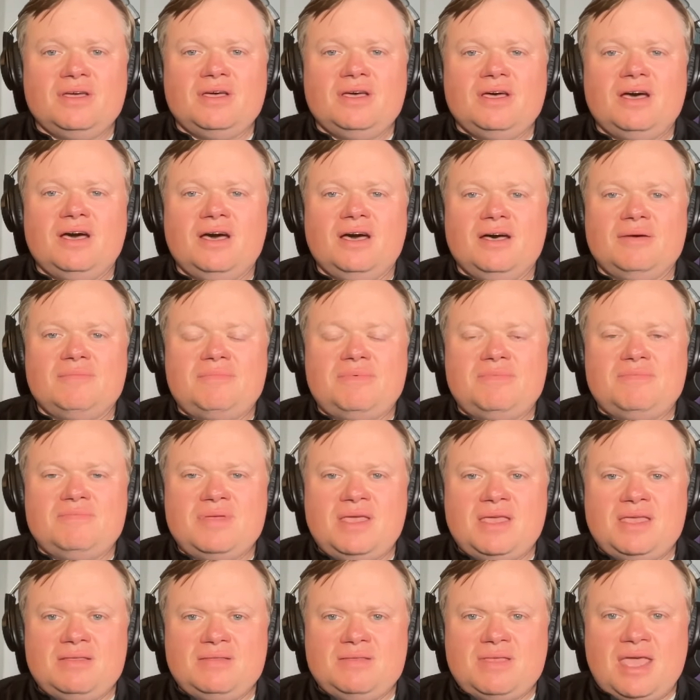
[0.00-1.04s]
uh,
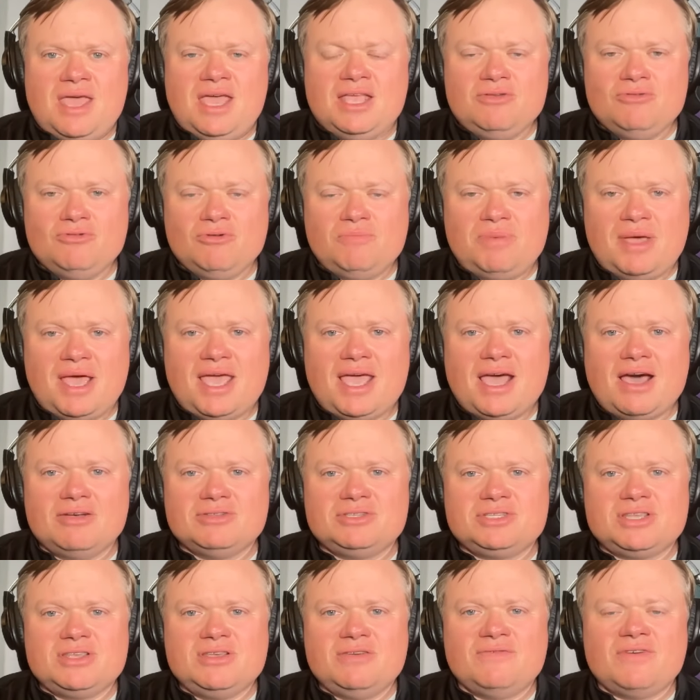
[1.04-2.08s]
annual
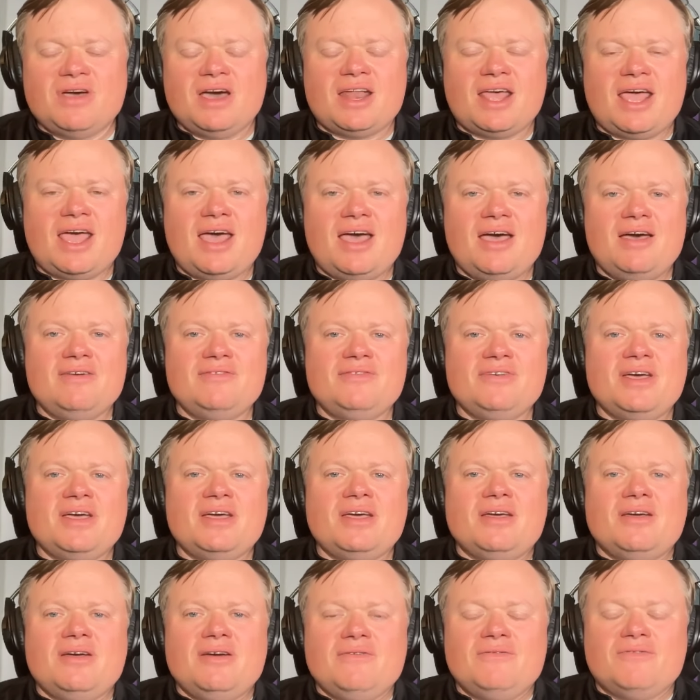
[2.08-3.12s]
payouts that you've got to have
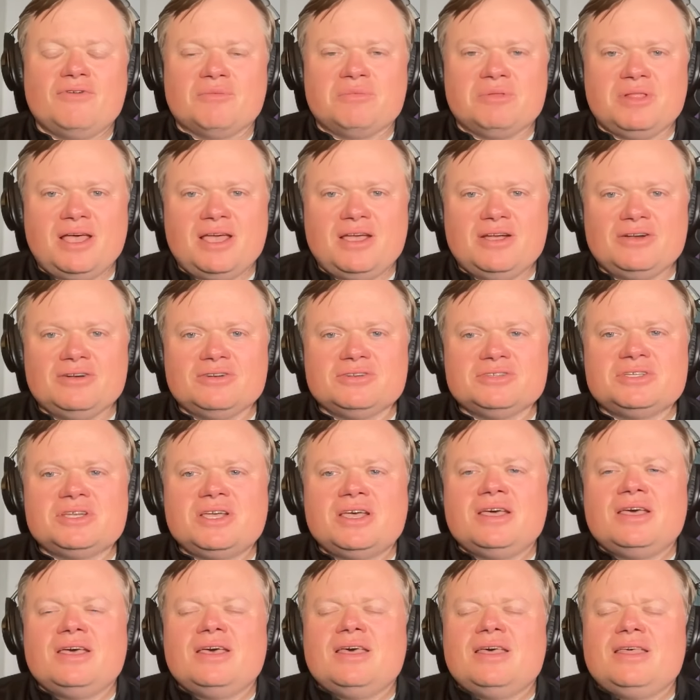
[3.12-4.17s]
for players.
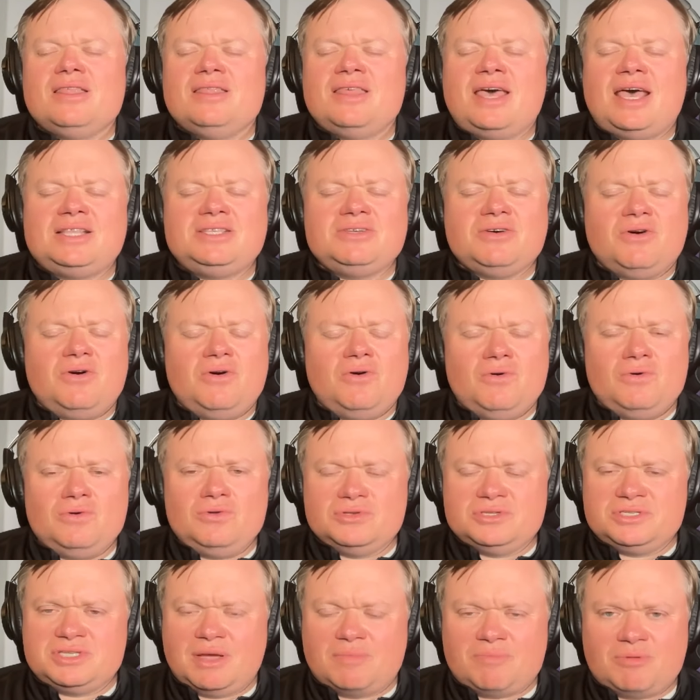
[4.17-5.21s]
That's a whole
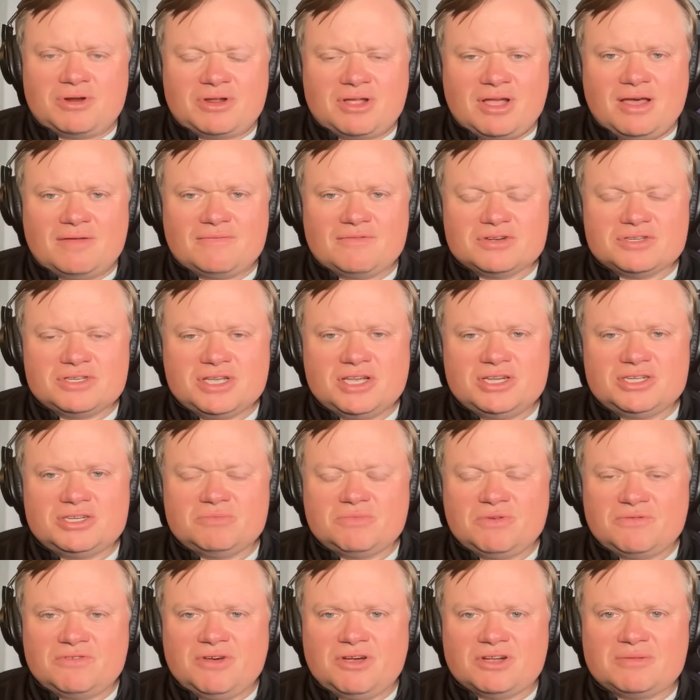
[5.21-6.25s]
separate conversation.
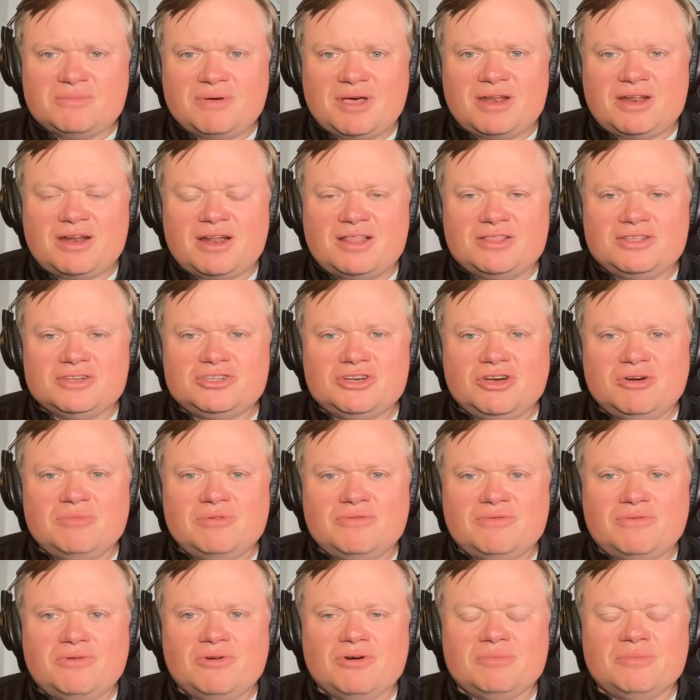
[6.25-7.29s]
We've talked about it on the show
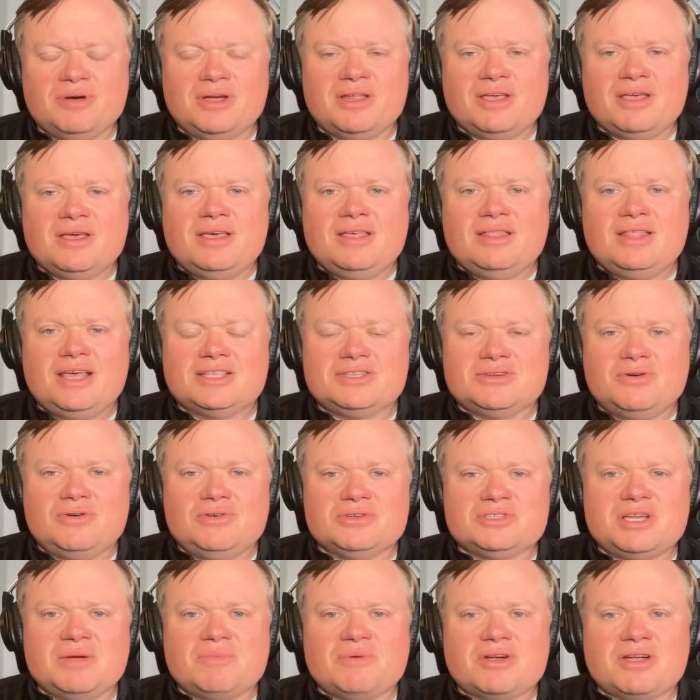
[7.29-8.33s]
before, but that's a whole
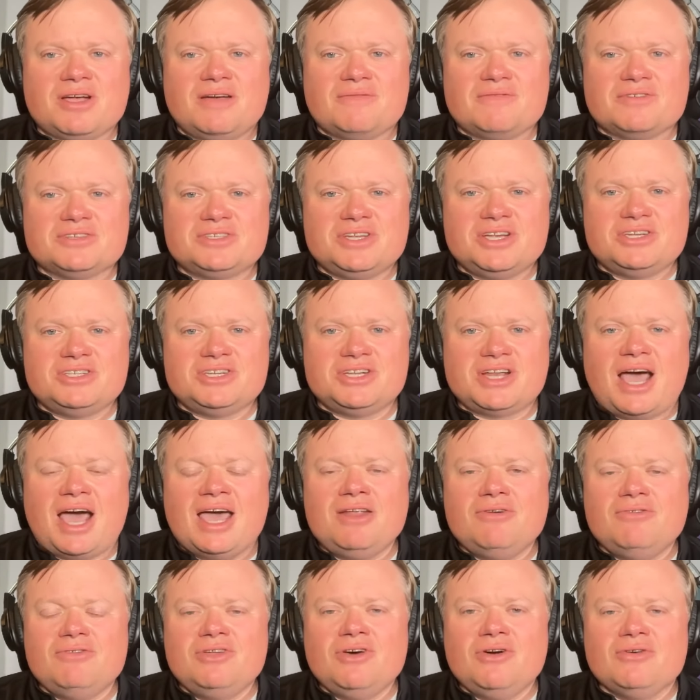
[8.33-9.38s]
separate conversation. I
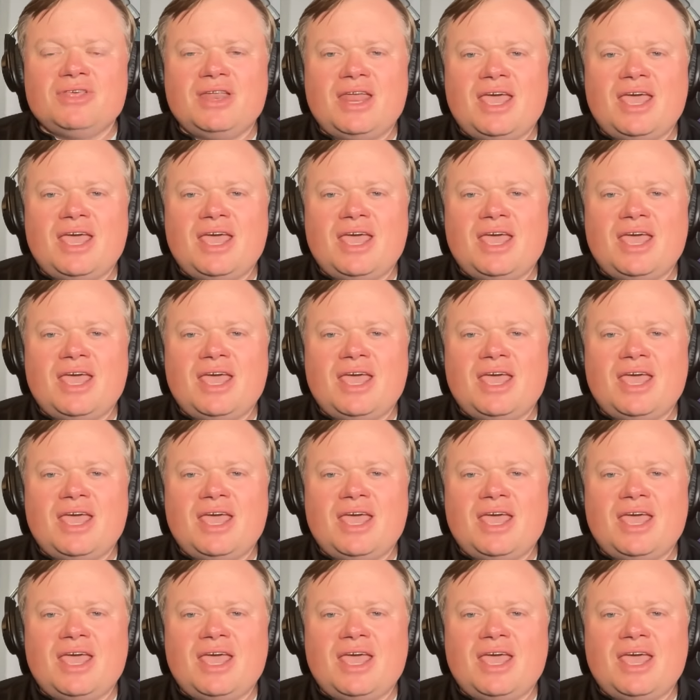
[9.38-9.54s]
don't know that